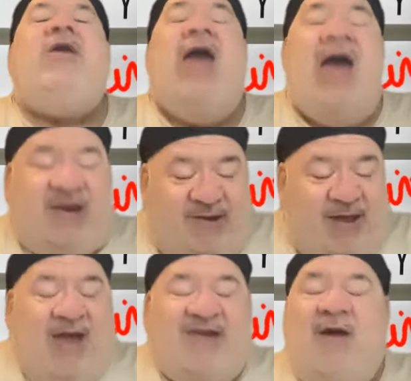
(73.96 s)
Yes.
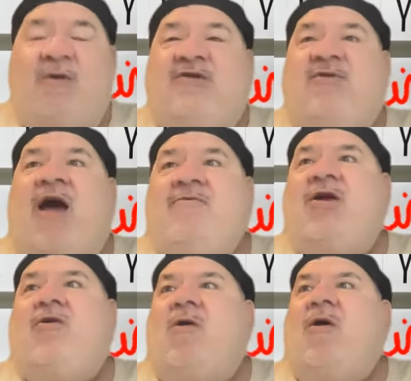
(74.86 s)
I was driving
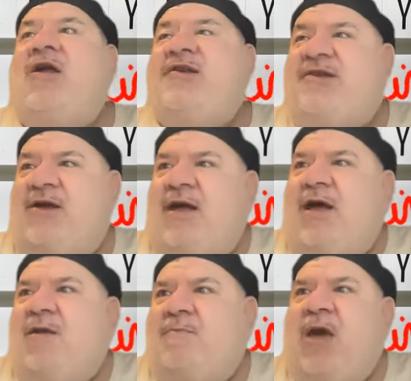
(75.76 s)
across.
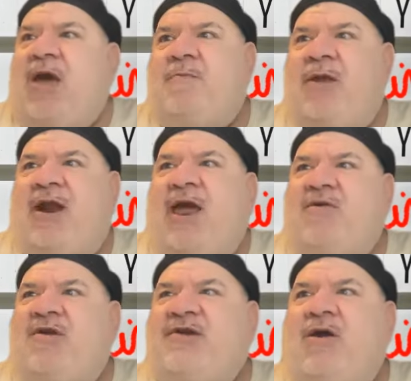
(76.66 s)
I had been in
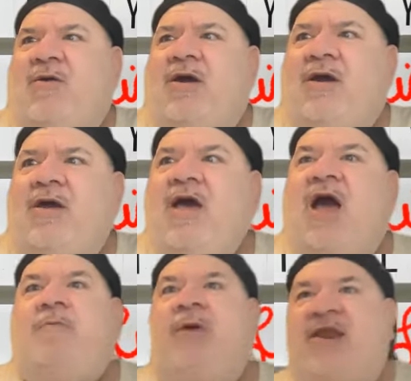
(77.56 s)
Arizona.
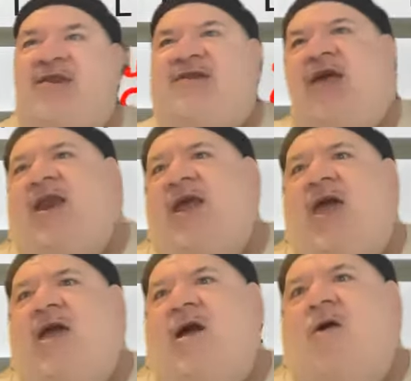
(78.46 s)
I'd been in San
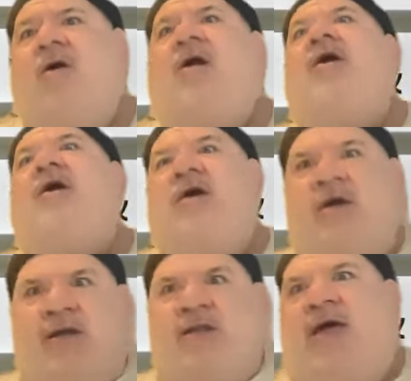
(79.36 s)
Diego.
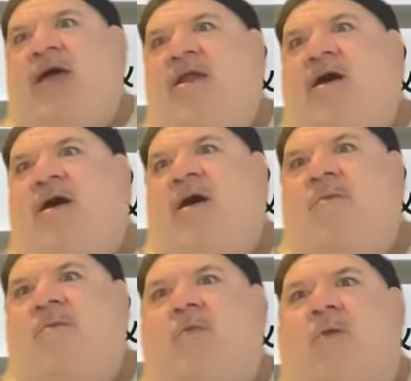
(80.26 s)
Then
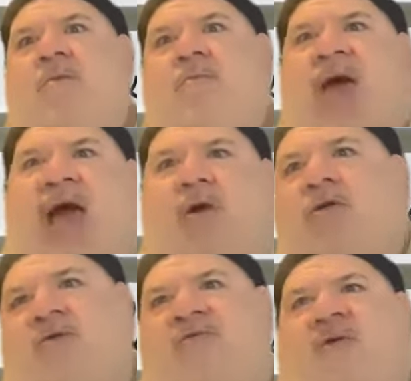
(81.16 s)
went out
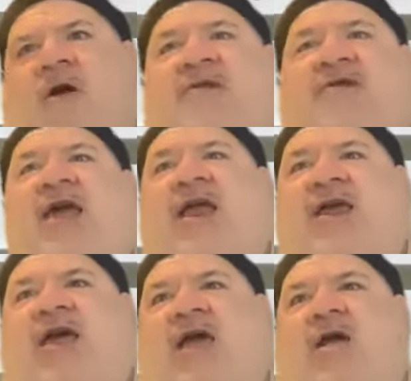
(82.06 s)
from San
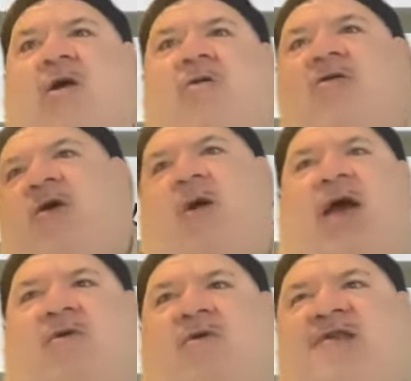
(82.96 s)
Diego to
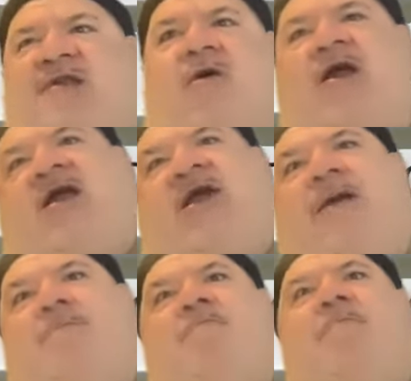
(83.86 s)
Arizona, then
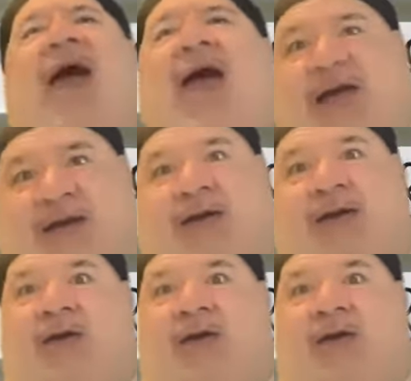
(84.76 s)
came back